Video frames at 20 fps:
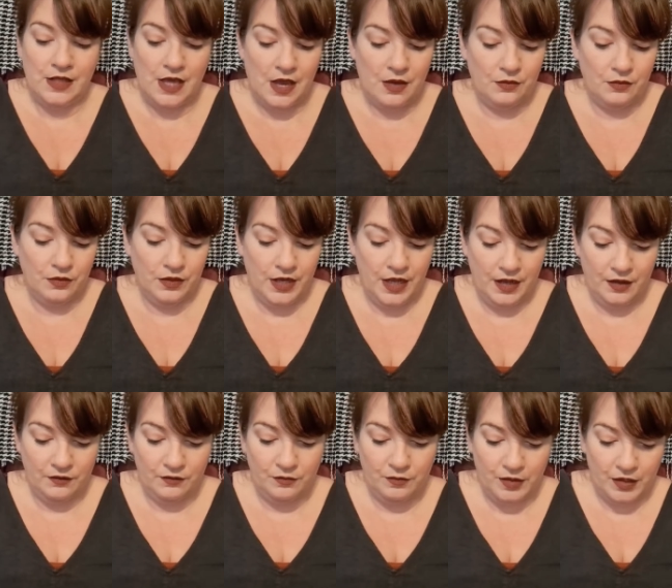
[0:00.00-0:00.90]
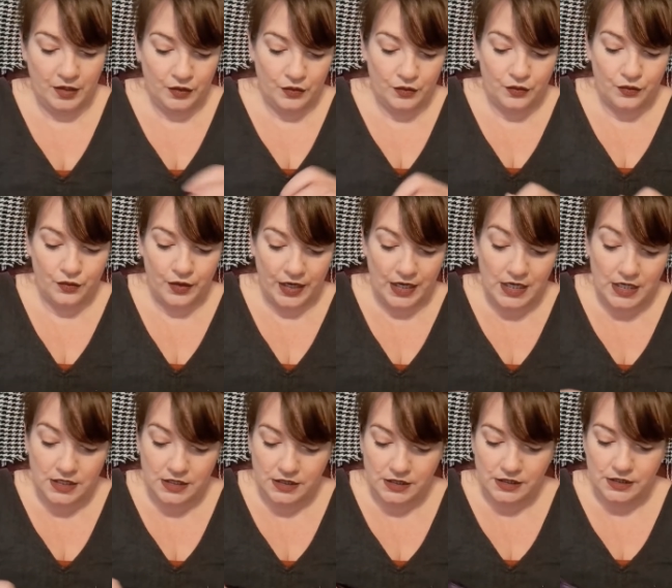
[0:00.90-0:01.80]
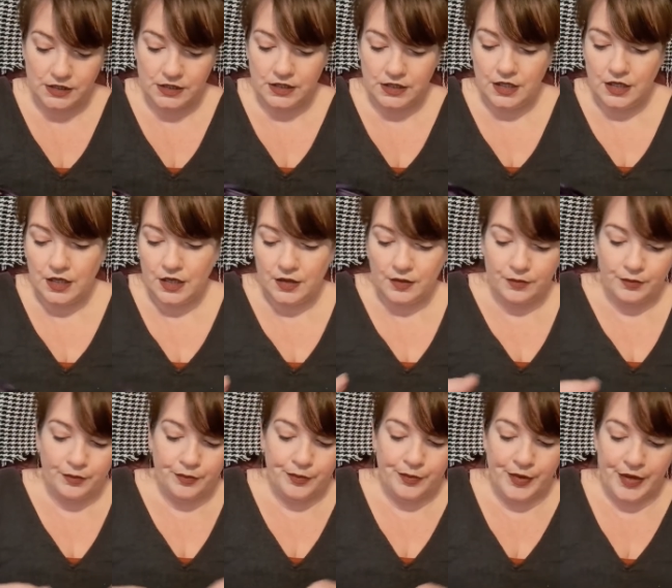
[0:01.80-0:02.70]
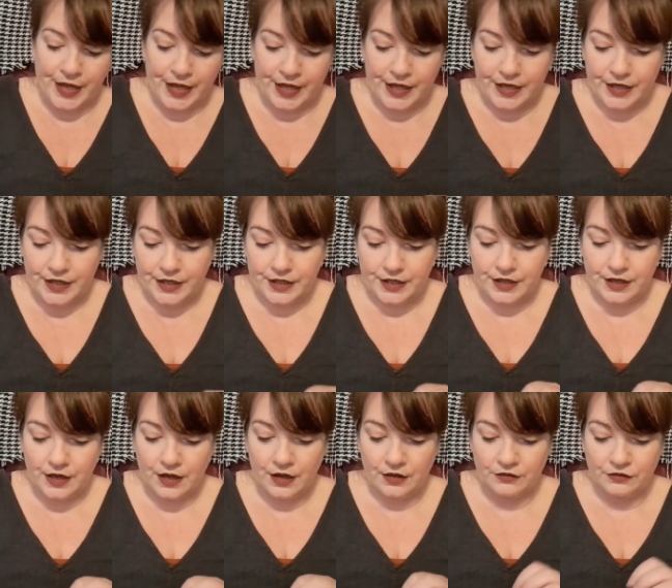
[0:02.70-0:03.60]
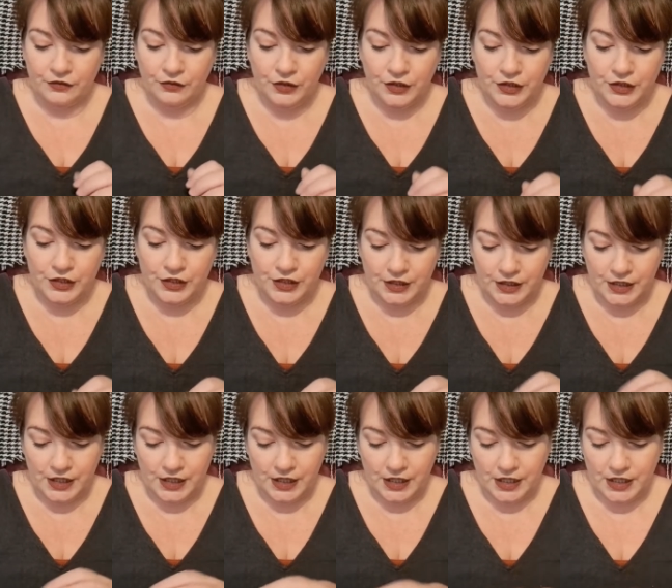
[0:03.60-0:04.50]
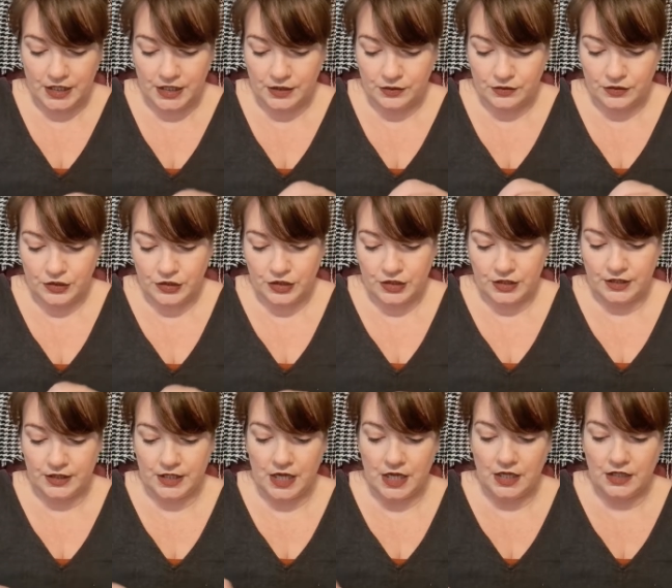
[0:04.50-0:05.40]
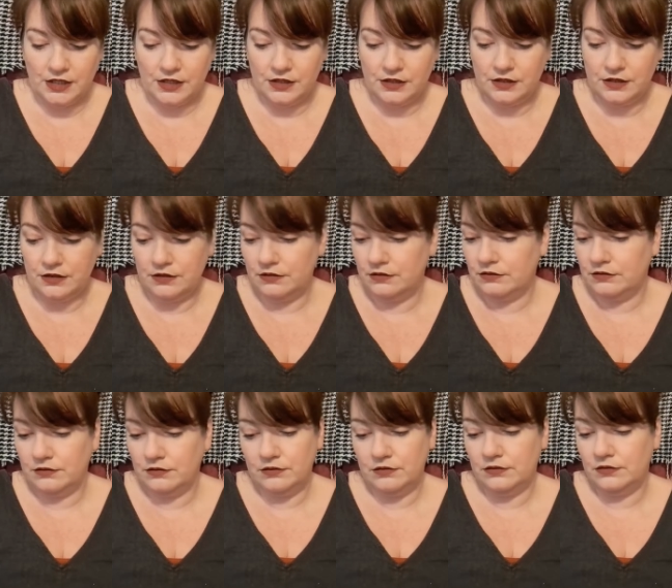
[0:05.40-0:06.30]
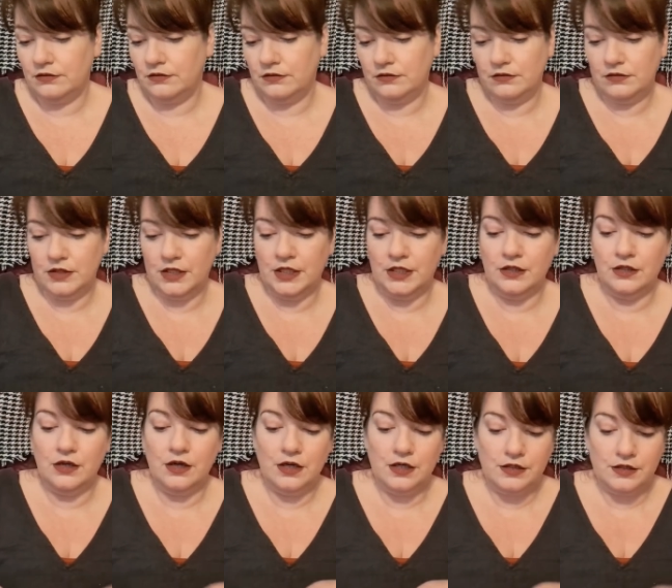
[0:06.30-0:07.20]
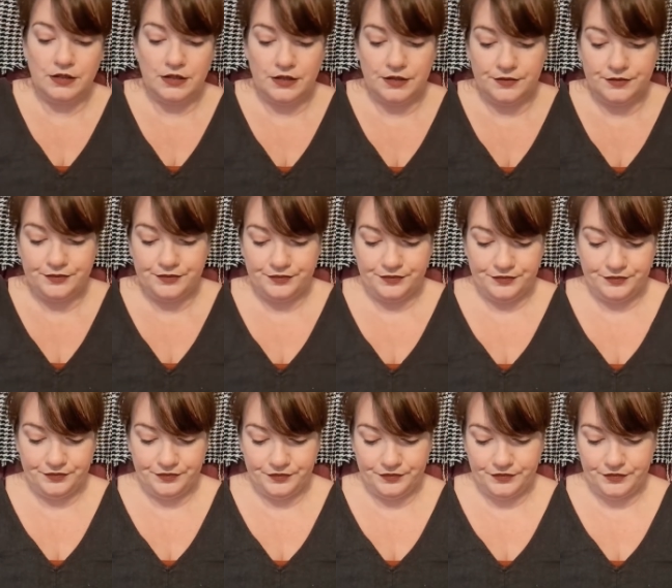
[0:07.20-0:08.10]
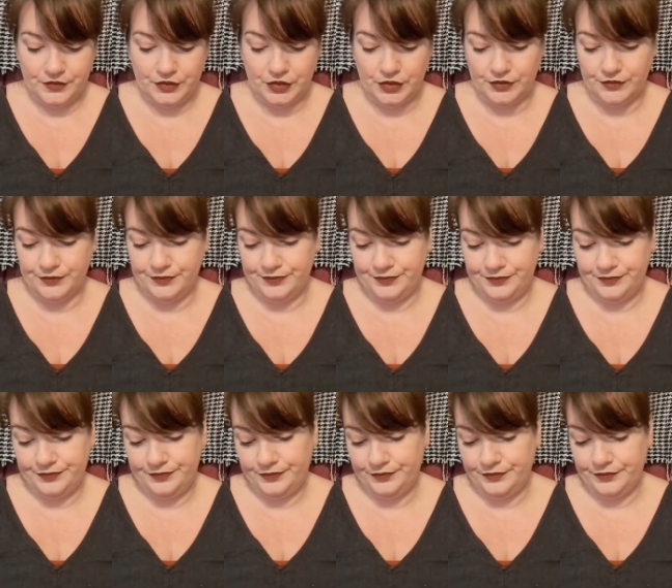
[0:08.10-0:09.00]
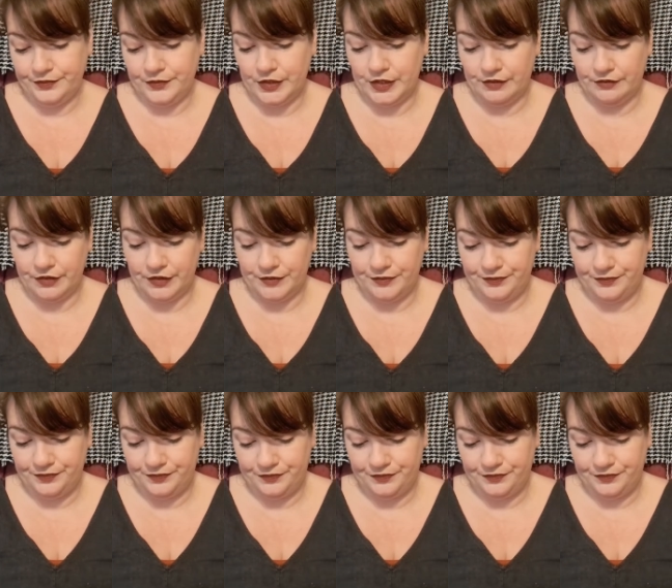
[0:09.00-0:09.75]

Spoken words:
that would have been great, but unfortunately it was just not in the cards. So whatever.